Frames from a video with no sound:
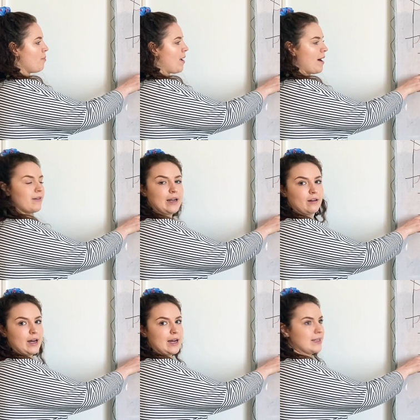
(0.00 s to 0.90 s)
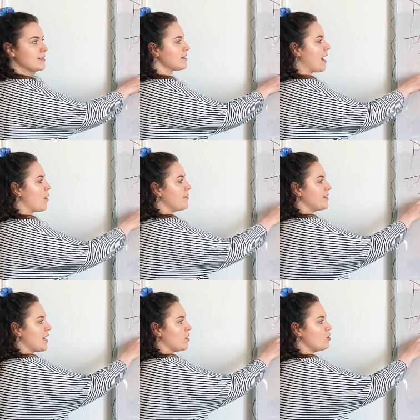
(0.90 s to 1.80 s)
on parallel lines,
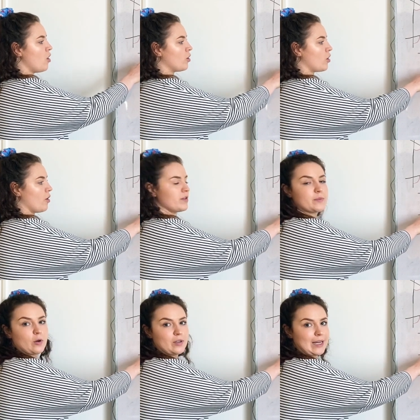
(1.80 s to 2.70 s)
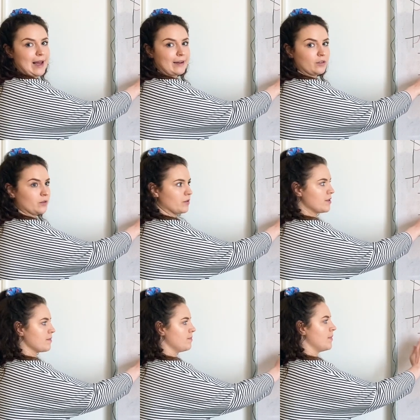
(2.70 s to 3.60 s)
however, they are not corresponding
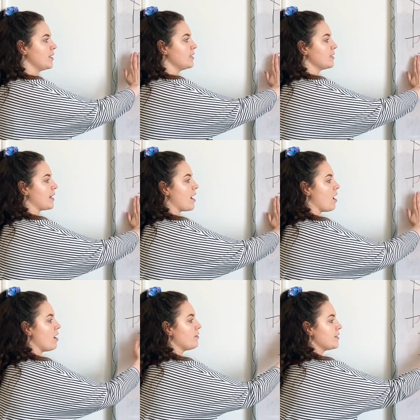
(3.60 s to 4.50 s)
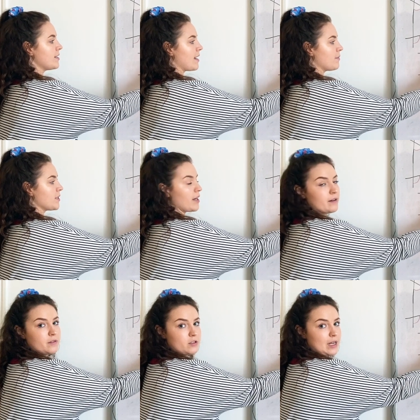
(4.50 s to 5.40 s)
angles. They are on the same
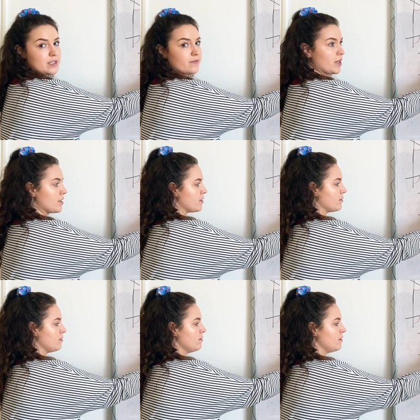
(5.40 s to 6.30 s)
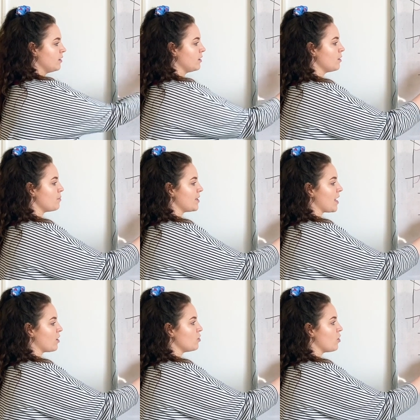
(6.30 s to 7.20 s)
side of the transversal, but
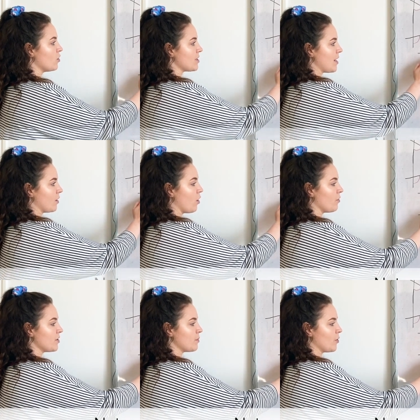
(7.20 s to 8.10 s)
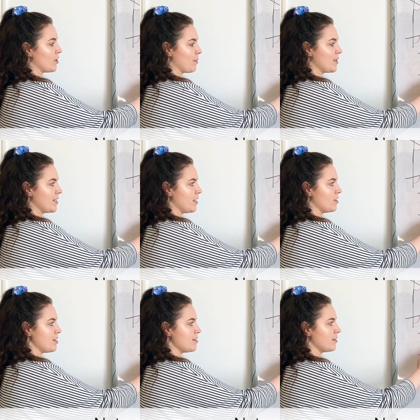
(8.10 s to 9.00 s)
they are not in corresponding
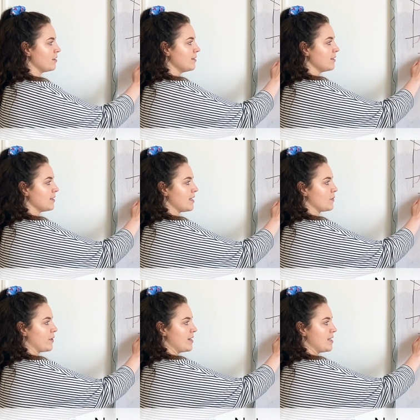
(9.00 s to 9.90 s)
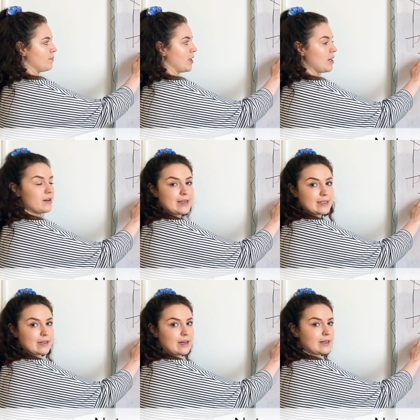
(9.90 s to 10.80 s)
positions. This one is below
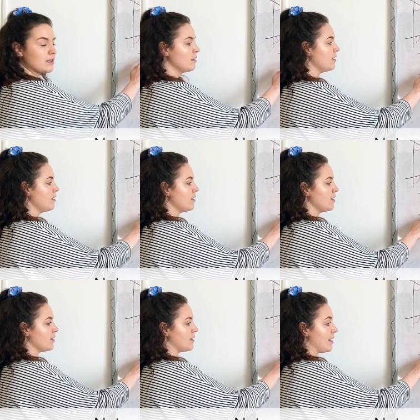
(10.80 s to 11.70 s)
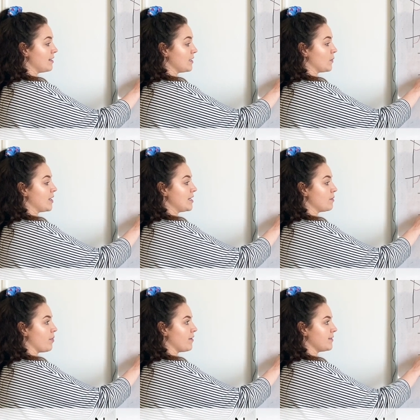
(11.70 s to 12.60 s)
this line, and this one is
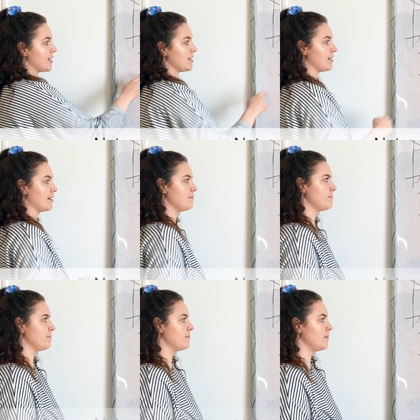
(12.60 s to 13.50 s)
above this line.